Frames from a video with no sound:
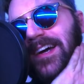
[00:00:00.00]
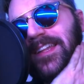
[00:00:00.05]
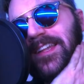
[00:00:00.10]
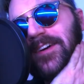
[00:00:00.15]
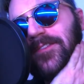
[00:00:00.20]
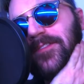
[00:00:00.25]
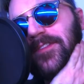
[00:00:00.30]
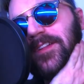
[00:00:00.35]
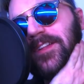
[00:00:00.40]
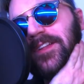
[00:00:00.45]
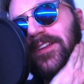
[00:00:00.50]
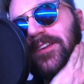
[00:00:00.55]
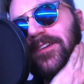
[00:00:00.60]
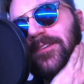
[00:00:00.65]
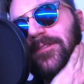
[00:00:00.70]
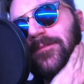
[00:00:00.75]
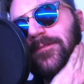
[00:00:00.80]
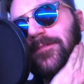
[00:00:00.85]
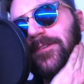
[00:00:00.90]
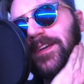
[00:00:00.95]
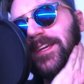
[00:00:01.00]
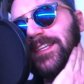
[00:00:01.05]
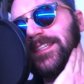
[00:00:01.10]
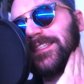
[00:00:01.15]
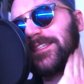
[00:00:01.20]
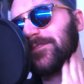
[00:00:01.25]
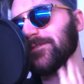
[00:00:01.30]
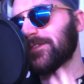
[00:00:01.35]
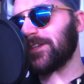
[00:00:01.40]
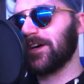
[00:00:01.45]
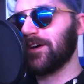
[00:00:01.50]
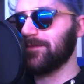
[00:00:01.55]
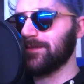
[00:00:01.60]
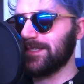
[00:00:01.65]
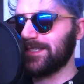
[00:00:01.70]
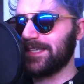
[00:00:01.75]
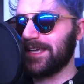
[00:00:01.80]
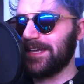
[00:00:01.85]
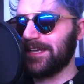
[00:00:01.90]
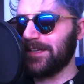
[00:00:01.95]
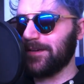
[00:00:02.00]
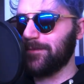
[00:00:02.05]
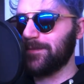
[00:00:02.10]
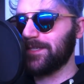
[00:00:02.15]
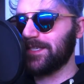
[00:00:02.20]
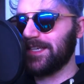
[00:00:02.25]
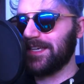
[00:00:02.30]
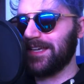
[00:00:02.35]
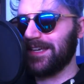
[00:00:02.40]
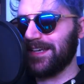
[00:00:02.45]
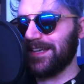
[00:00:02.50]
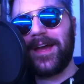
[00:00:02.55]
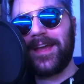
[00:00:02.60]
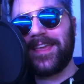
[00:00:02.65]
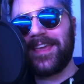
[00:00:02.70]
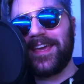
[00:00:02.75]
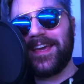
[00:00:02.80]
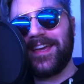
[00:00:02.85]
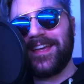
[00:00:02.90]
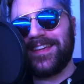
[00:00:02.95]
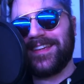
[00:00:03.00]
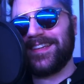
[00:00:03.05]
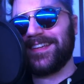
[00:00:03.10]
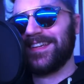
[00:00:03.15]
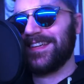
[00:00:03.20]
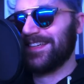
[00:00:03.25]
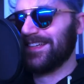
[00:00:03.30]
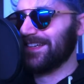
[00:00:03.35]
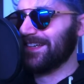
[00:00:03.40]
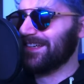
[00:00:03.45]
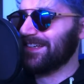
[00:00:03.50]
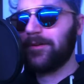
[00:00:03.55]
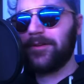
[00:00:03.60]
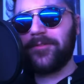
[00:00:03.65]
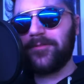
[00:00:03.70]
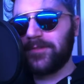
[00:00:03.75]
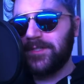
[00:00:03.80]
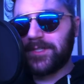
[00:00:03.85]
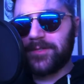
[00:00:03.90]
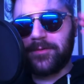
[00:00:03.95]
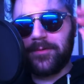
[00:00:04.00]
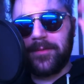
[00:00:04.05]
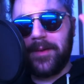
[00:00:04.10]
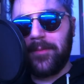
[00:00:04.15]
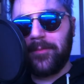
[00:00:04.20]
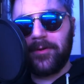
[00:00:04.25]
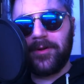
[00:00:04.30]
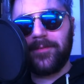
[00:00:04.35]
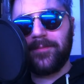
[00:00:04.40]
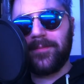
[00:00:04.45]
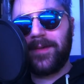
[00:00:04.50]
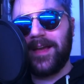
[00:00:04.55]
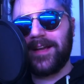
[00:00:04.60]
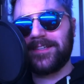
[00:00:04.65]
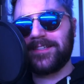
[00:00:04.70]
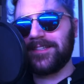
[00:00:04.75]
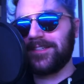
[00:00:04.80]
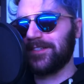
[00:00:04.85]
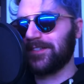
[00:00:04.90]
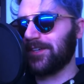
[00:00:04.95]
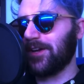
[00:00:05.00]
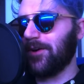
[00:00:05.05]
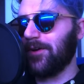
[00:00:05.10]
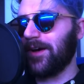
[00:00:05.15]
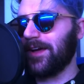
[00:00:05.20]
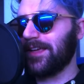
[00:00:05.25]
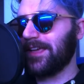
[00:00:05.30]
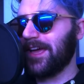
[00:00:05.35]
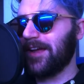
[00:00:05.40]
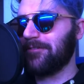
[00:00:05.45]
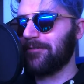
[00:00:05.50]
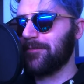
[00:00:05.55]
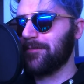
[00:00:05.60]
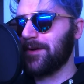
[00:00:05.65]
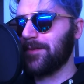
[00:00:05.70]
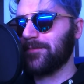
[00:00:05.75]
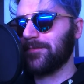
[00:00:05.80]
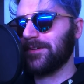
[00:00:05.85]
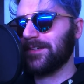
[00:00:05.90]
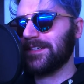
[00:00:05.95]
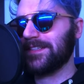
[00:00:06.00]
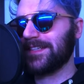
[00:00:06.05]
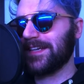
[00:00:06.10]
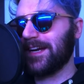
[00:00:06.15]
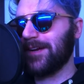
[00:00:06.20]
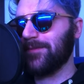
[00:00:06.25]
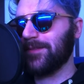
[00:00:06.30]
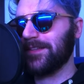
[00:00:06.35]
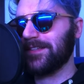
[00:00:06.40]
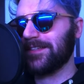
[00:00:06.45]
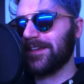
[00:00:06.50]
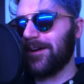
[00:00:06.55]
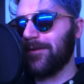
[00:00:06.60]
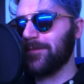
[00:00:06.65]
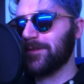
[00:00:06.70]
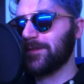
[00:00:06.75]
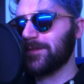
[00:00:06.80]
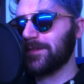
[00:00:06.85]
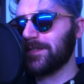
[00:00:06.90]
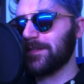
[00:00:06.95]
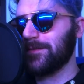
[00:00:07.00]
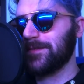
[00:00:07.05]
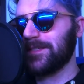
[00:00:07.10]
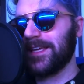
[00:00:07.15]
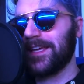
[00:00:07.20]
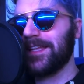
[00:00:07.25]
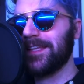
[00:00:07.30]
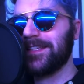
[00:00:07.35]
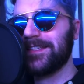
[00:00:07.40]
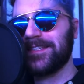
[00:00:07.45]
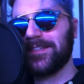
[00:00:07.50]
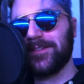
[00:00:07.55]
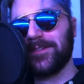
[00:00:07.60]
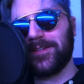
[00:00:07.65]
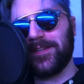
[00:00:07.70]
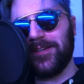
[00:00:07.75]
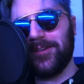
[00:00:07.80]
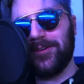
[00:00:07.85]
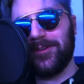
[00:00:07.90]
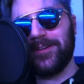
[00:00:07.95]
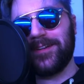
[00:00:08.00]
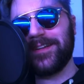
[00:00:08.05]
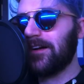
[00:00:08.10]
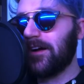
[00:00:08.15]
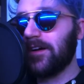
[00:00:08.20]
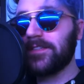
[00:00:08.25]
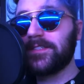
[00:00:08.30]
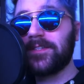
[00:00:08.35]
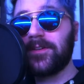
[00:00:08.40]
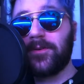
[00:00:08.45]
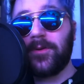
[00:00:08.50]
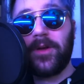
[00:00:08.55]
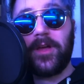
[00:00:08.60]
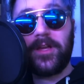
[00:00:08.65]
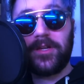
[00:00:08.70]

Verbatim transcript: I love the little face of Thomas getting upset. I can't... Even just remembering back to the show, I can't remember a time that Thomas was upset. It's so cute. Also,